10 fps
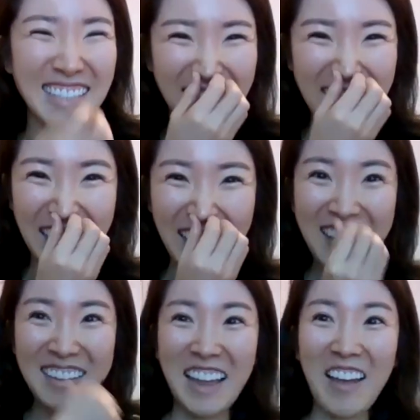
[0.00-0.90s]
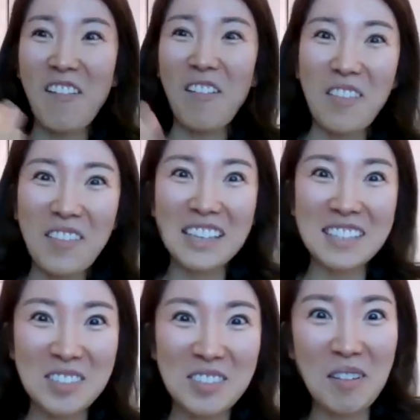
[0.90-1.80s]
so like oh. they
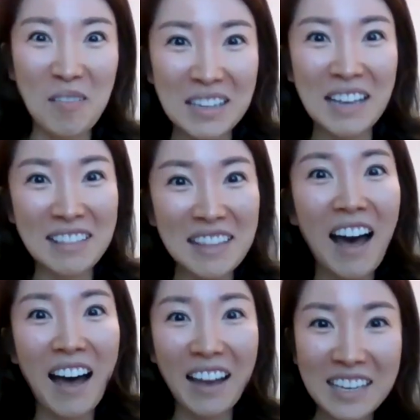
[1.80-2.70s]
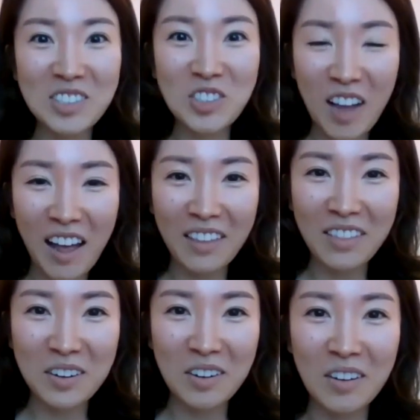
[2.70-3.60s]
always, you know, yeah, lie each
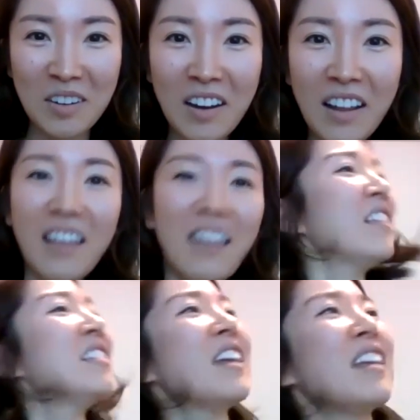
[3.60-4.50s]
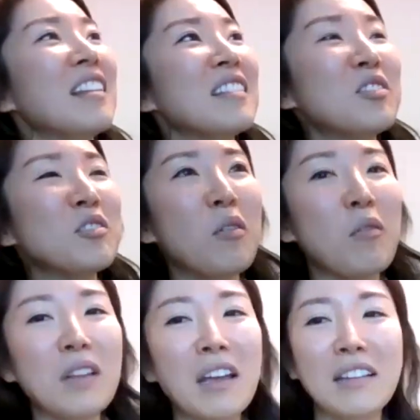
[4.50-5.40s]
other. And then, you know,
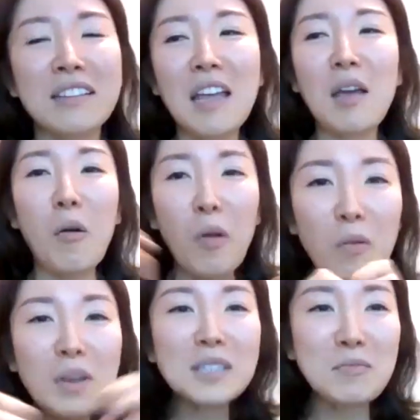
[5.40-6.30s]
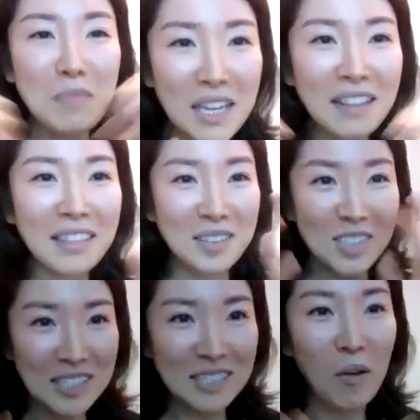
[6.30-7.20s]
like they always meet at this
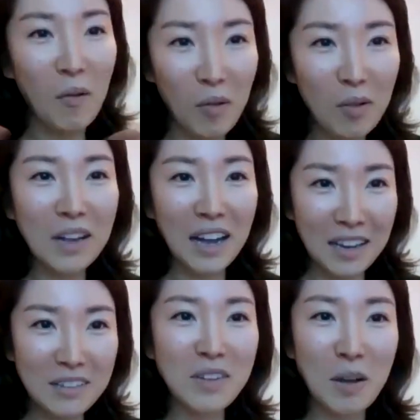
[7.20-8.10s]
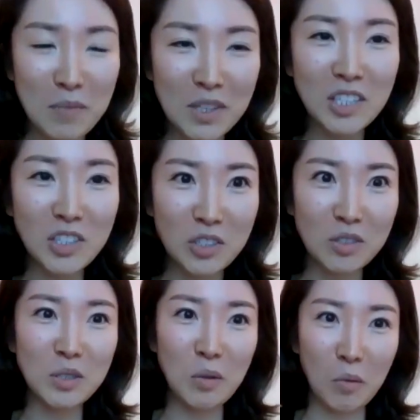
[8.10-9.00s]
all kind of competition.
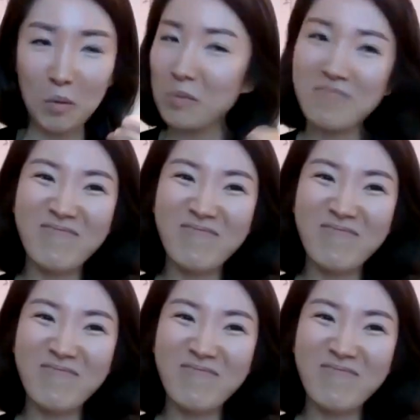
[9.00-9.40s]
So